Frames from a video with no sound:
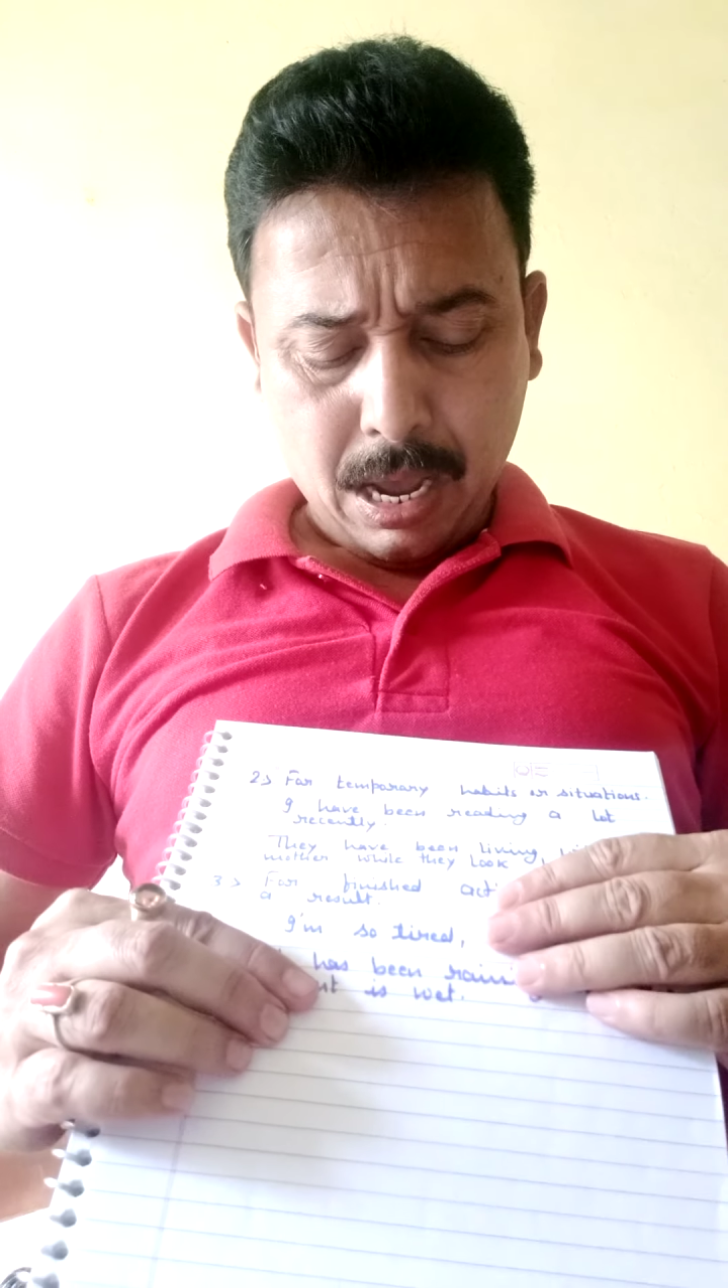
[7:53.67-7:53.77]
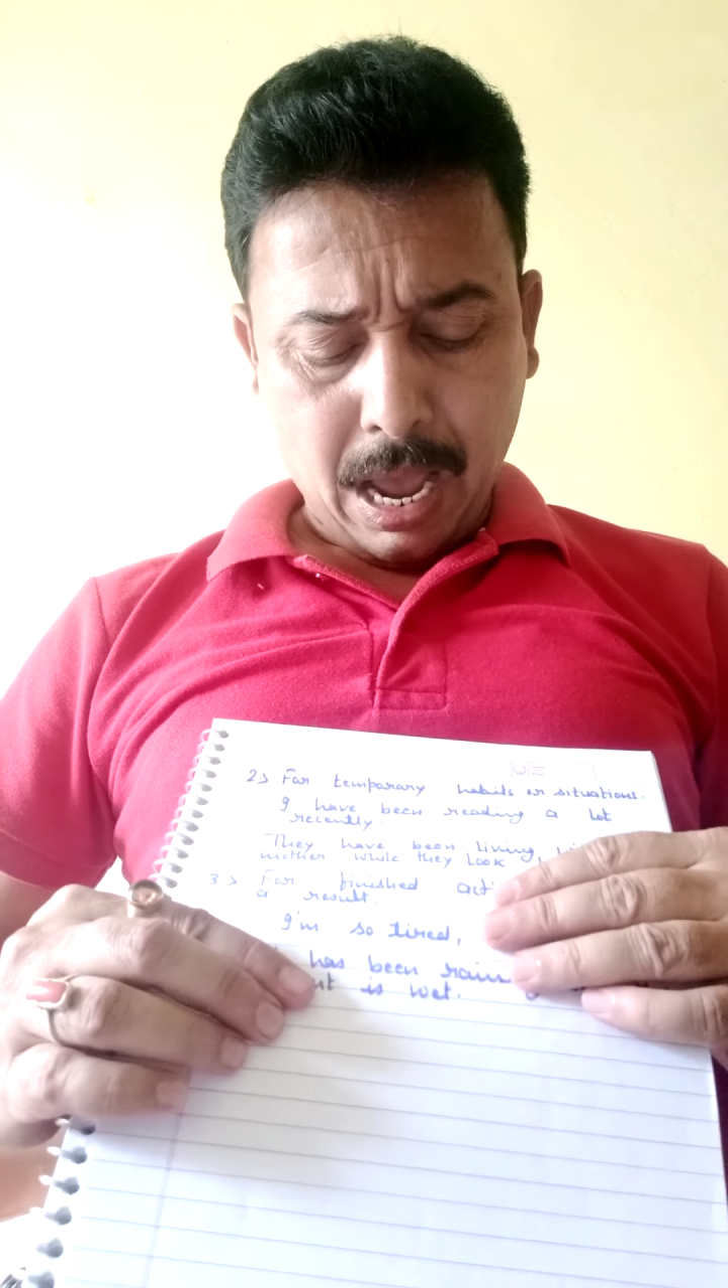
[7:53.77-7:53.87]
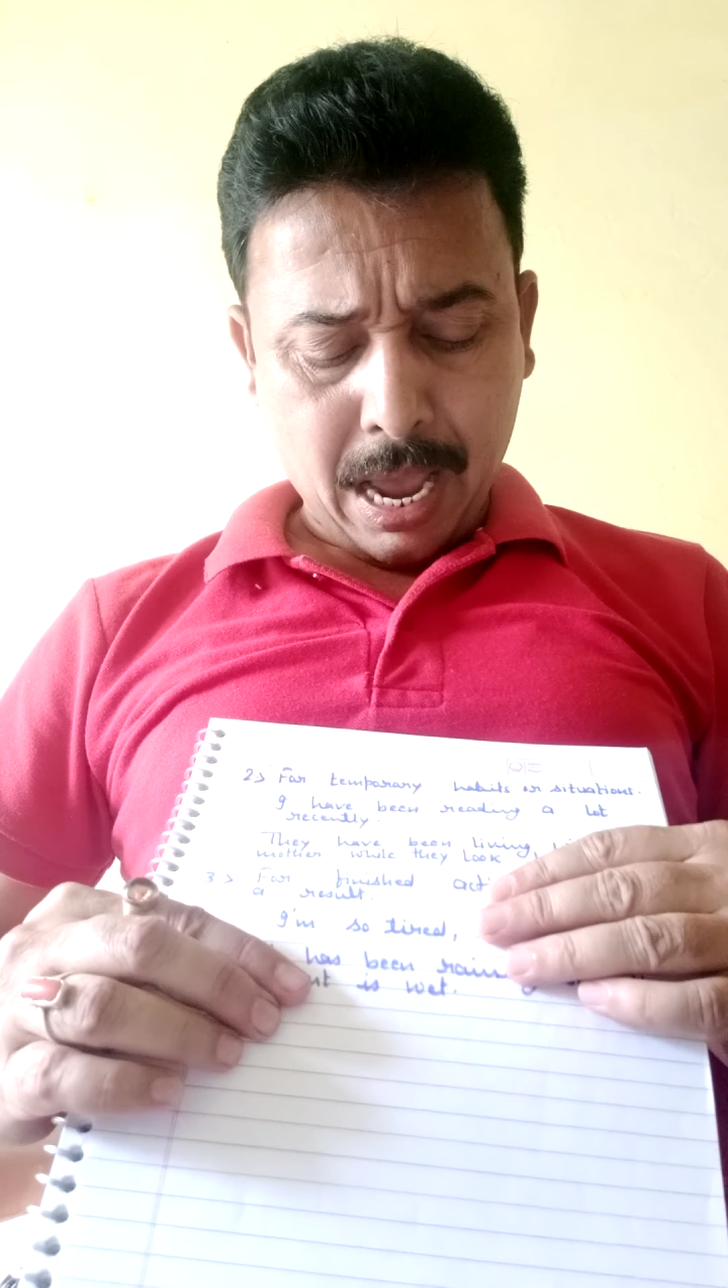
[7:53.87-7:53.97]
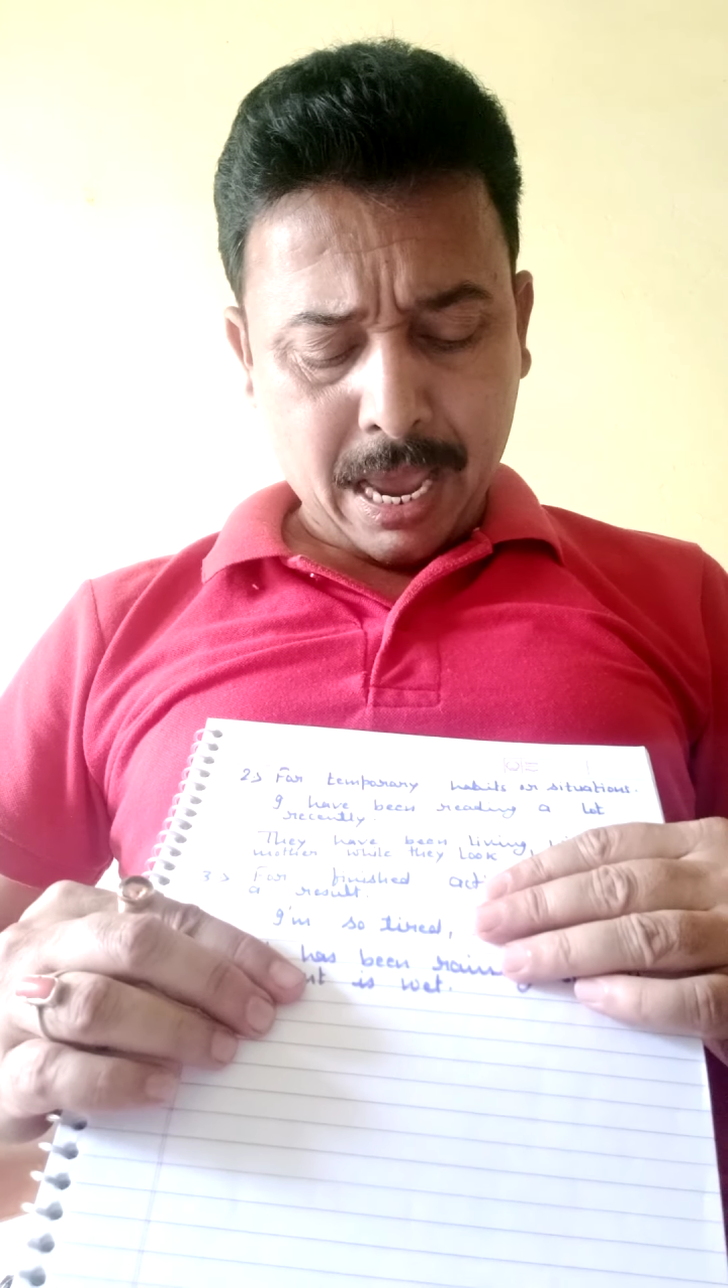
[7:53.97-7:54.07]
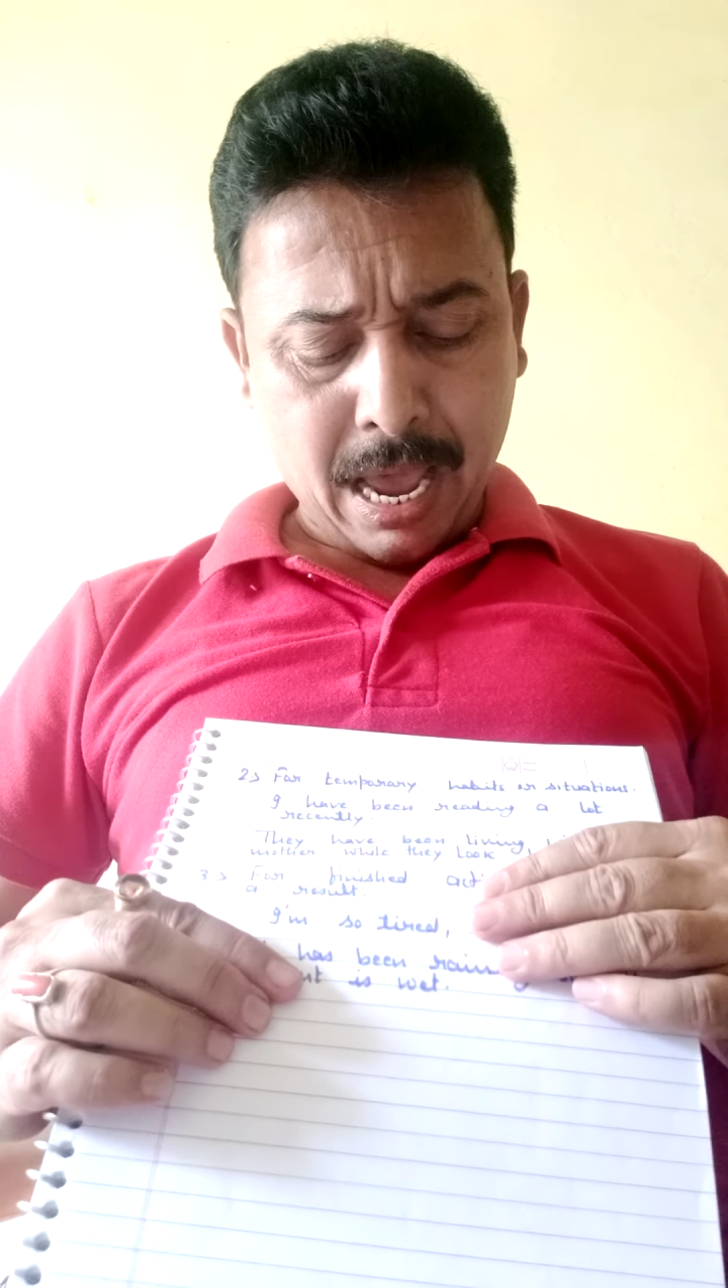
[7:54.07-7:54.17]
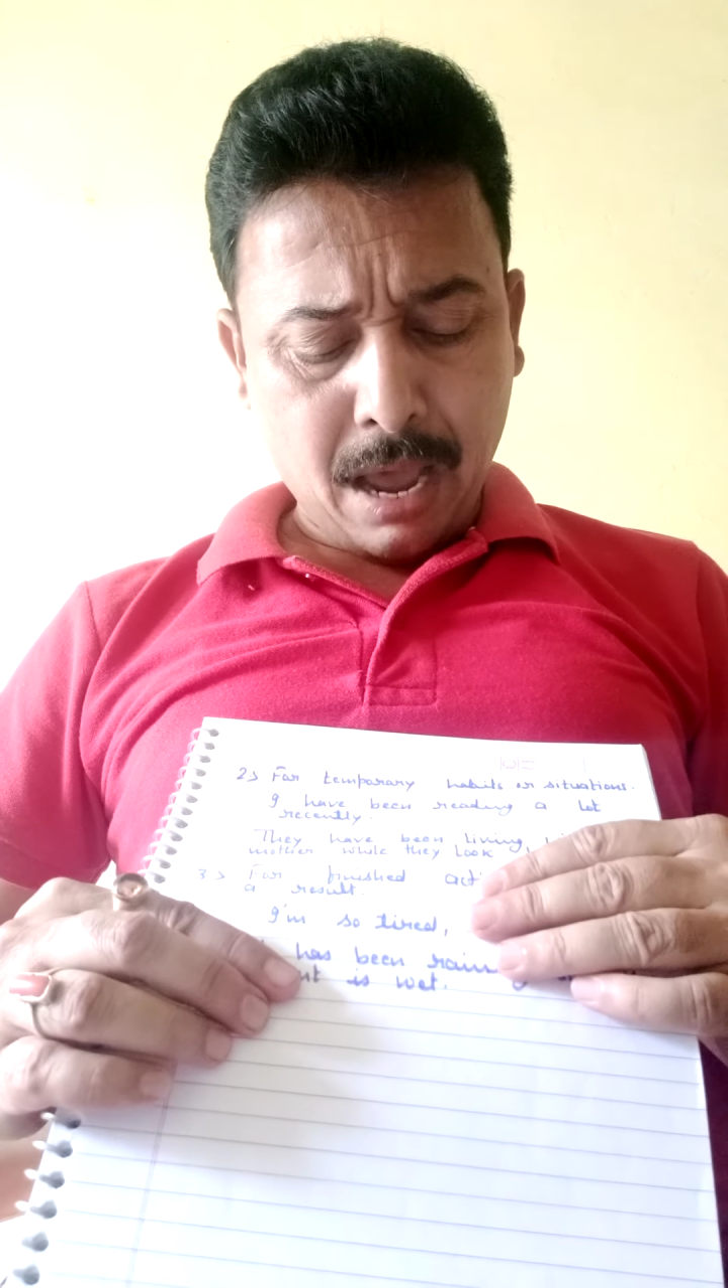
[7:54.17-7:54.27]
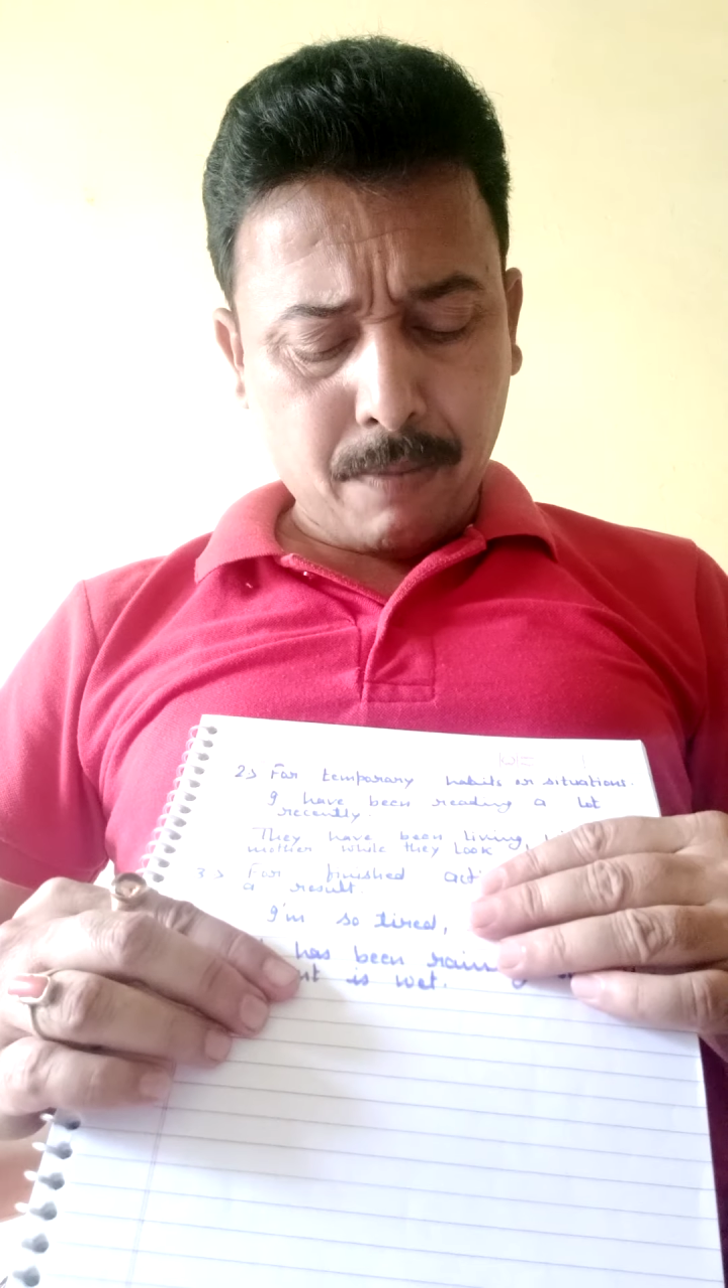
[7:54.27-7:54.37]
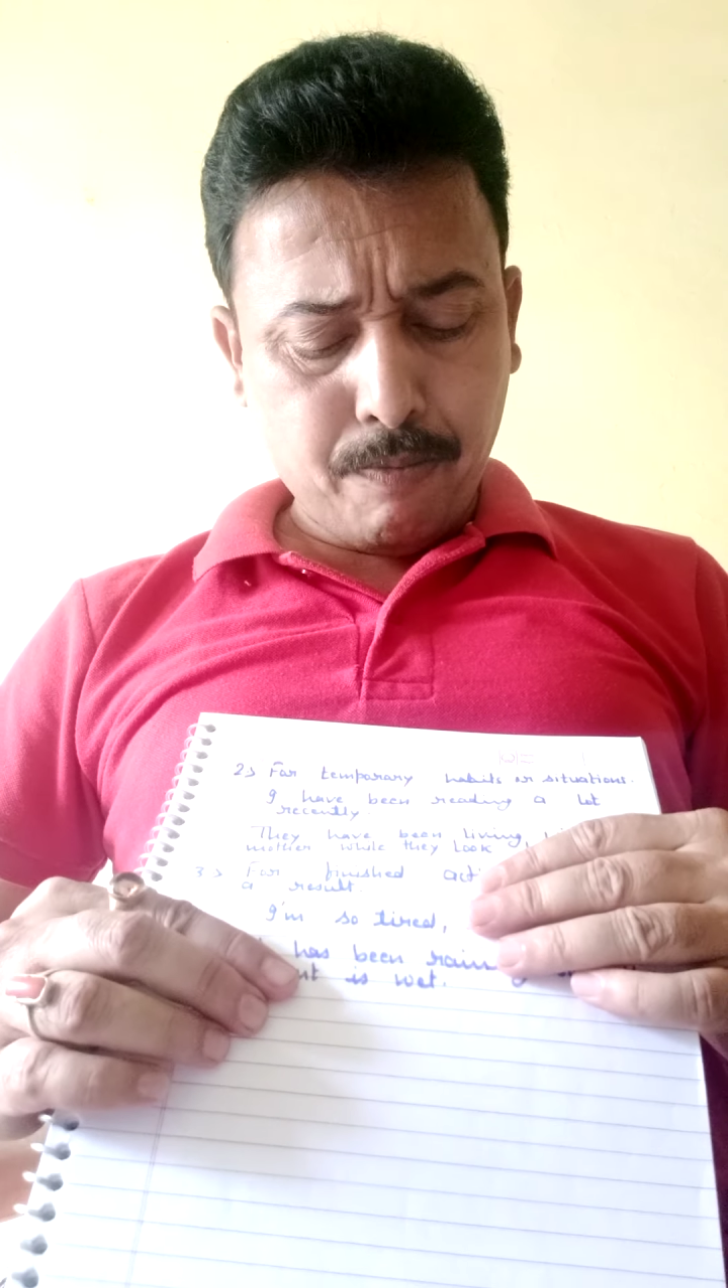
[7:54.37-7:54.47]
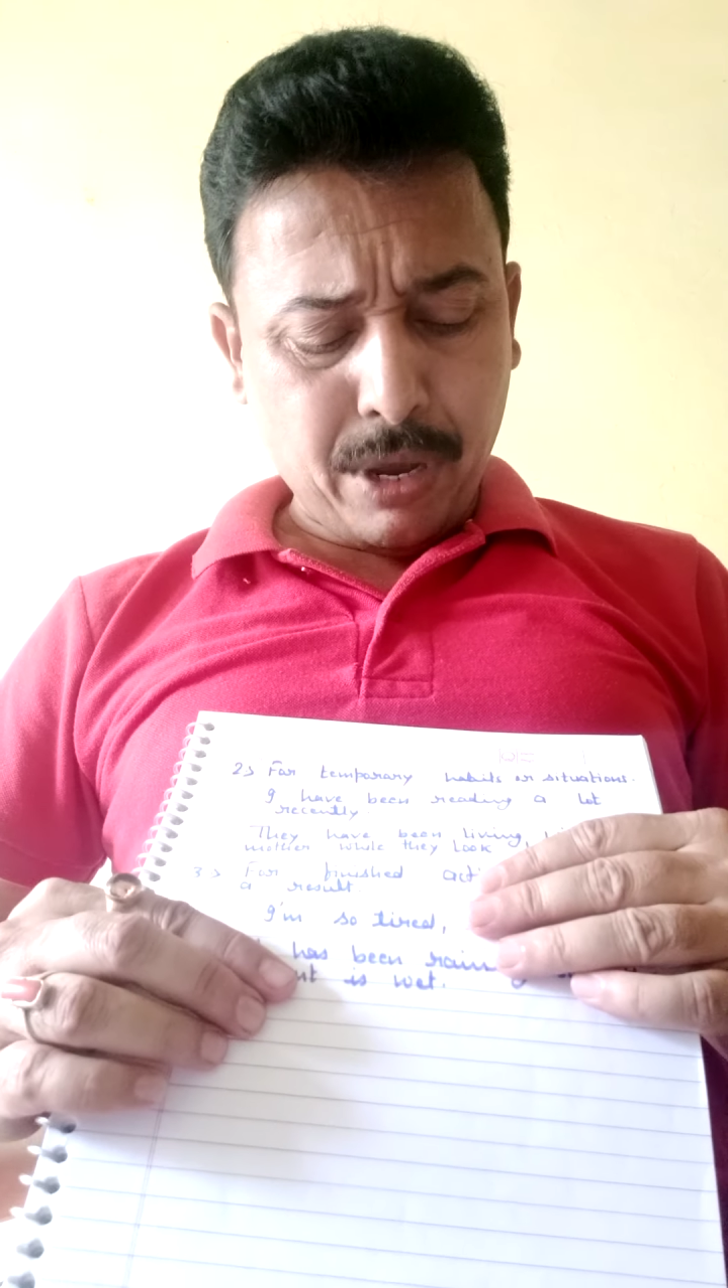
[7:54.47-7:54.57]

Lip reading: I have